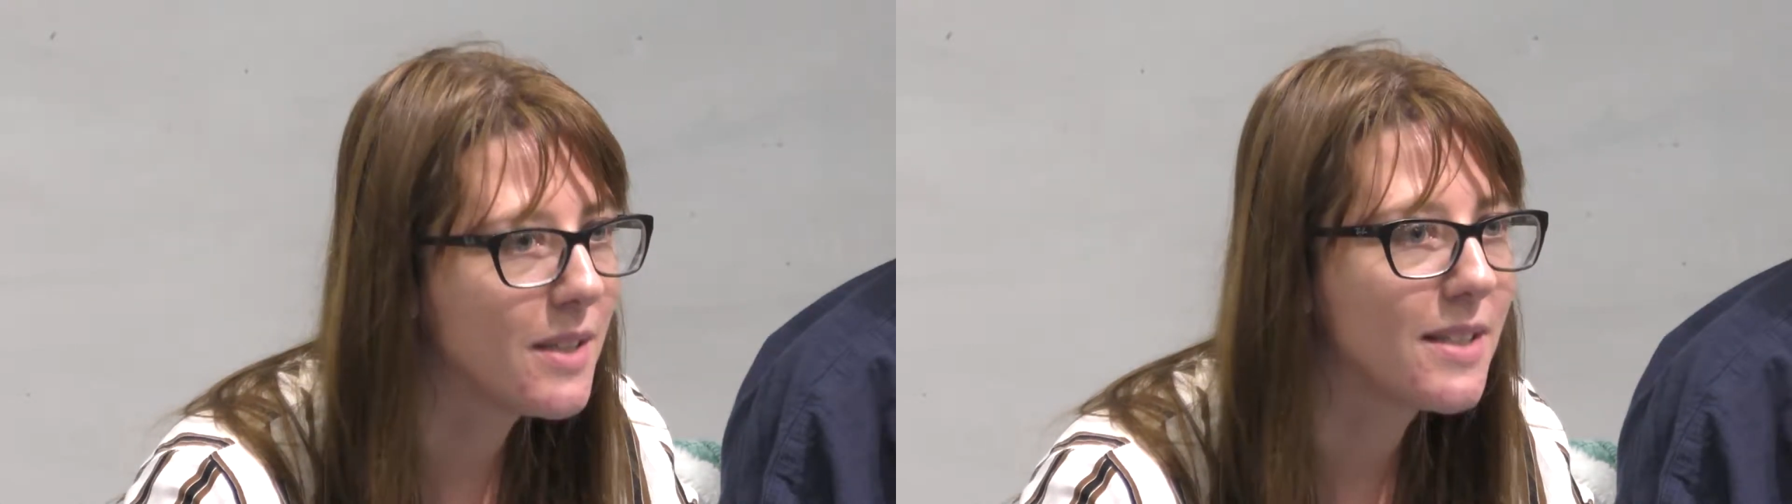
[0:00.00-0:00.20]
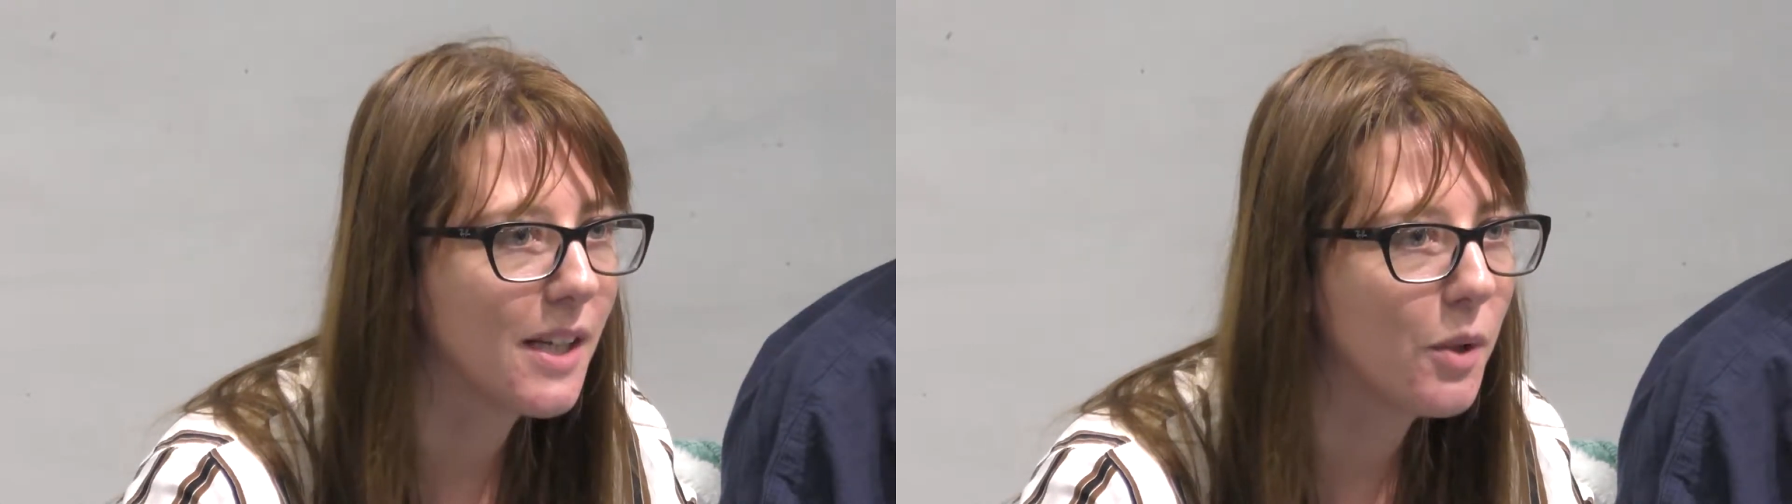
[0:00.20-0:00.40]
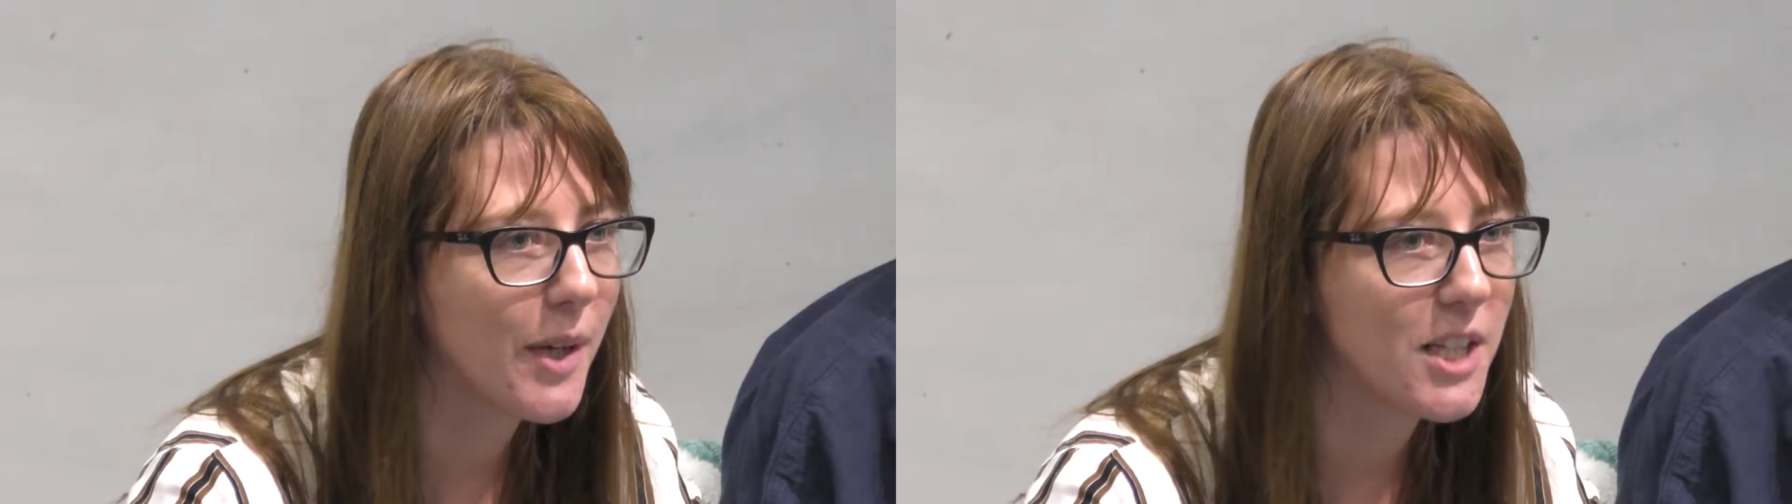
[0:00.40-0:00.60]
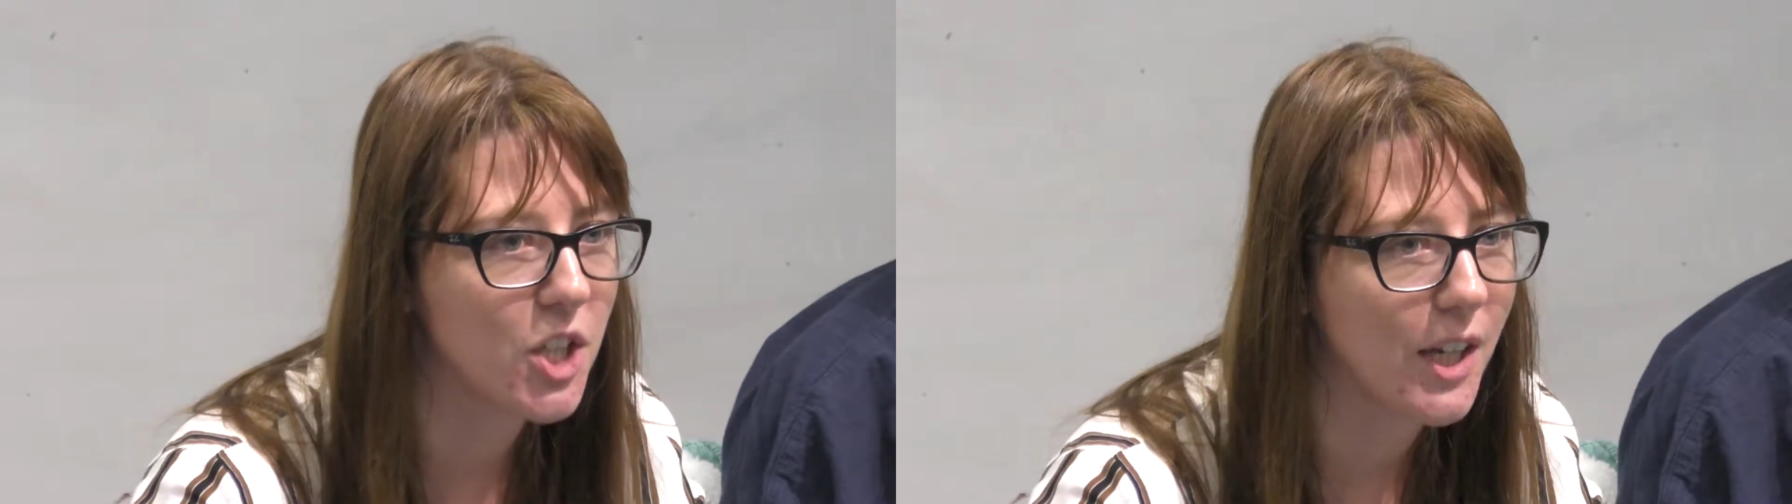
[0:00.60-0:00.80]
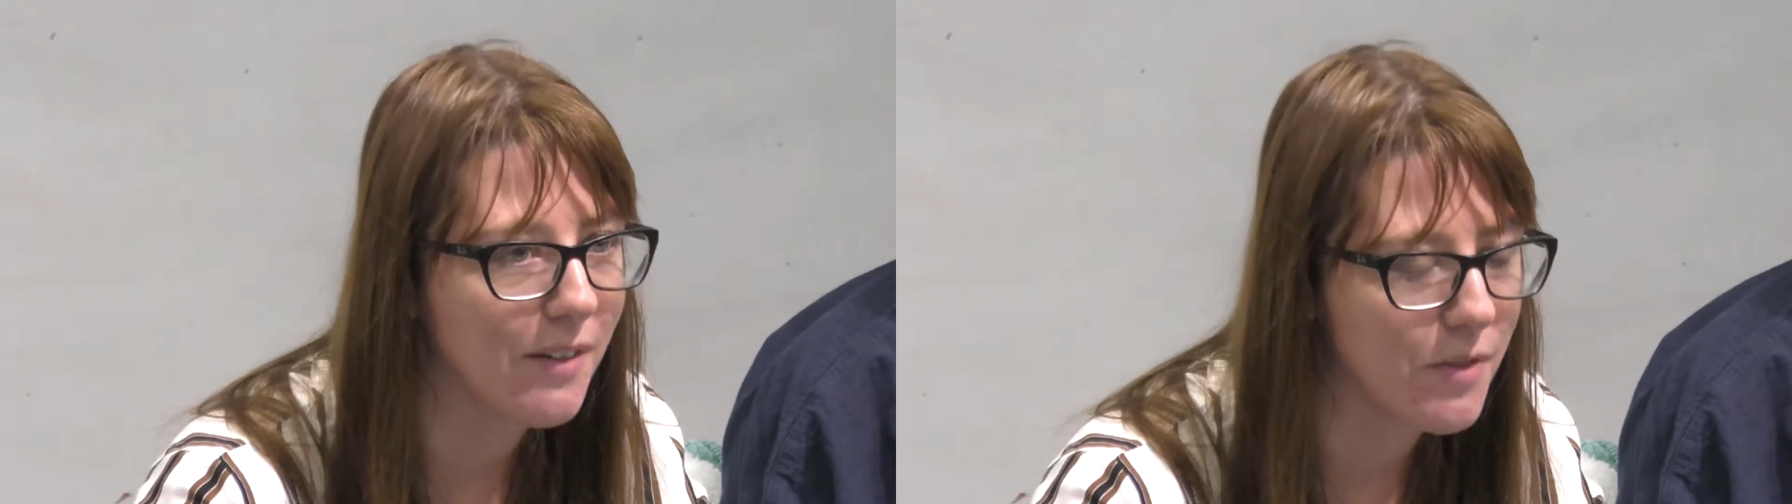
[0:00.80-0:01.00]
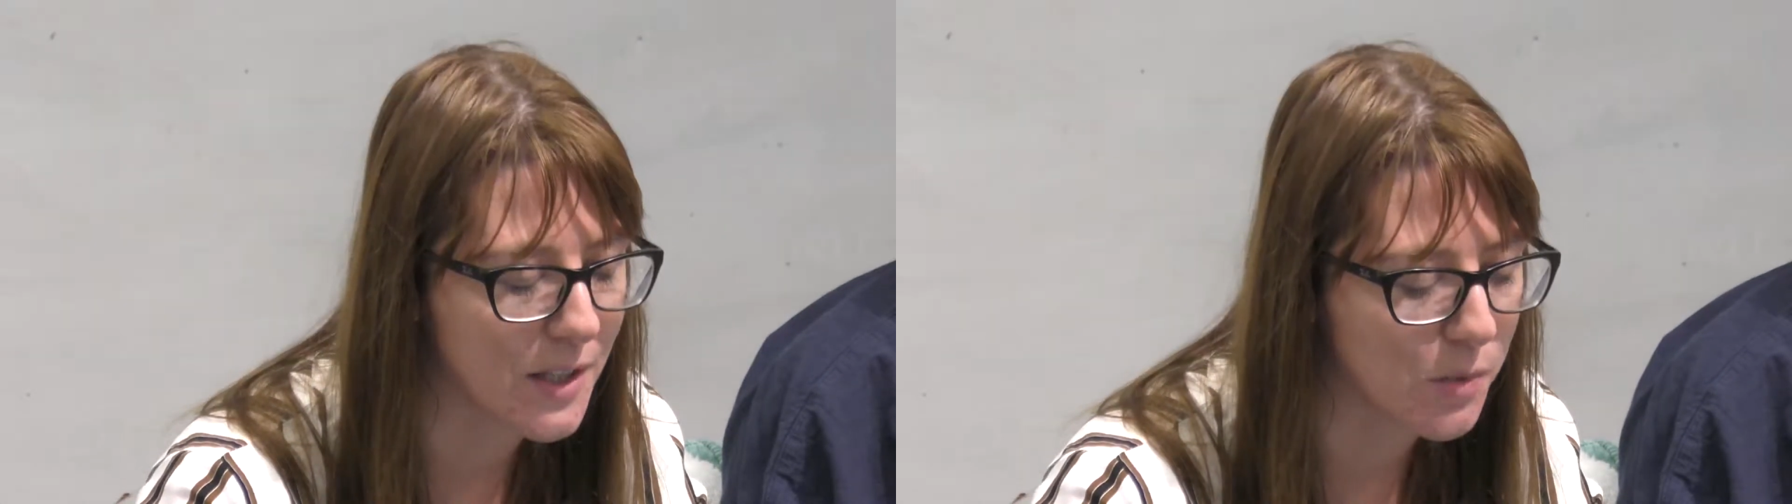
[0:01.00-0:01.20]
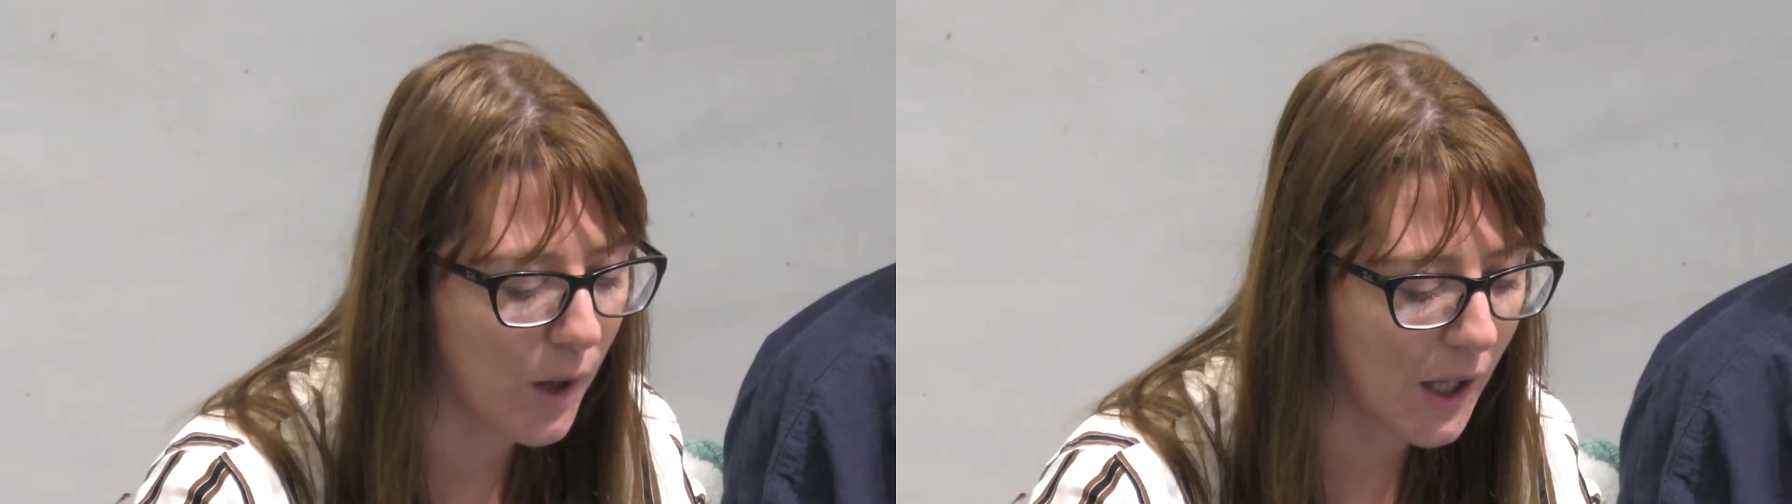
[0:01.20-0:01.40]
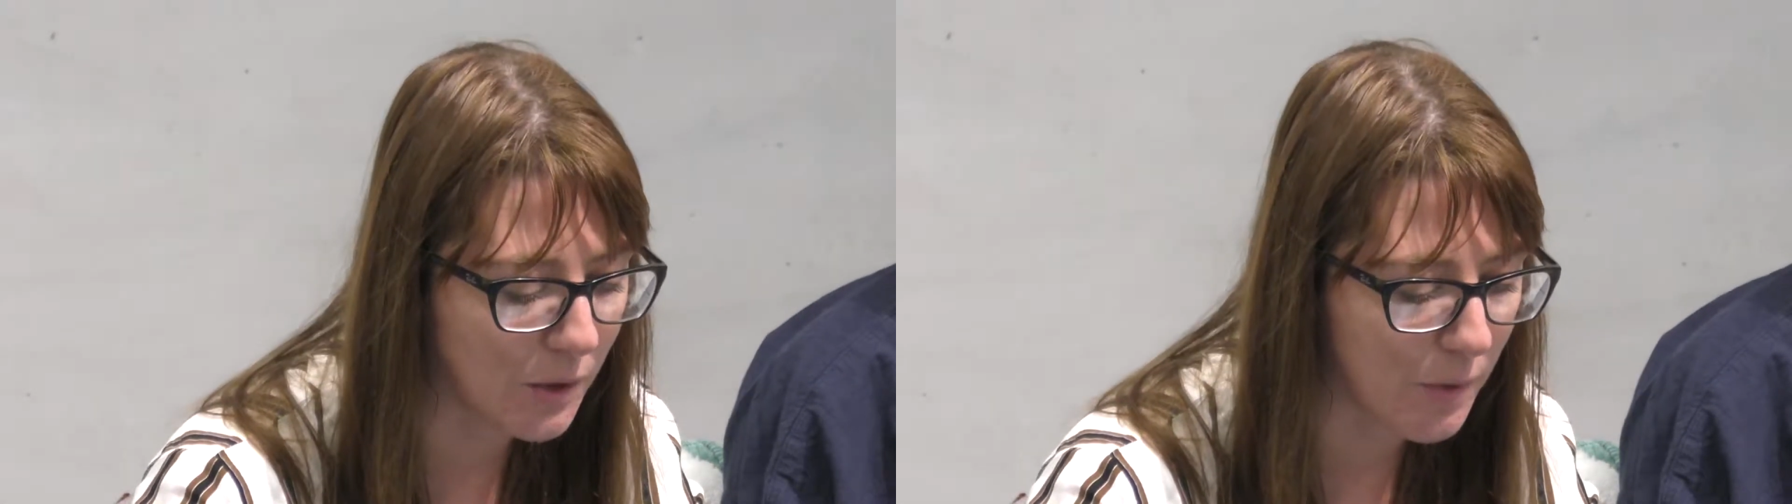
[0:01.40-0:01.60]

until we achieve that world